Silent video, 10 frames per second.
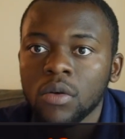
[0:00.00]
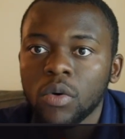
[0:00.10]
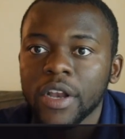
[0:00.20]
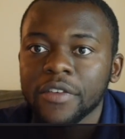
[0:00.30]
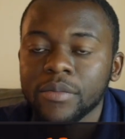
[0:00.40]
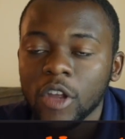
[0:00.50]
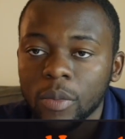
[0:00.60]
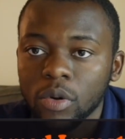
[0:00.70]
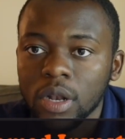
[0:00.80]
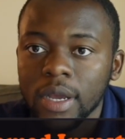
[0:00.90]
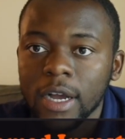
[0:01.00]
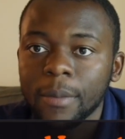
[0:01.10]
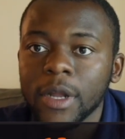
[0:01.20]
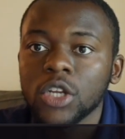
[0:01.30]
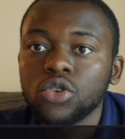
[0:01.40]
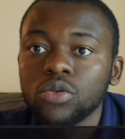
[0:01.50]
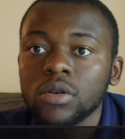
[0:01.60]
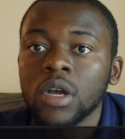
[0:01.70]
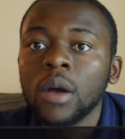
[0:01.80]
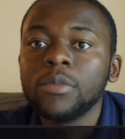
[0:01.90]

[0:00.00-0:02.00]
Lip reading: What does Mutare Bottling Company do?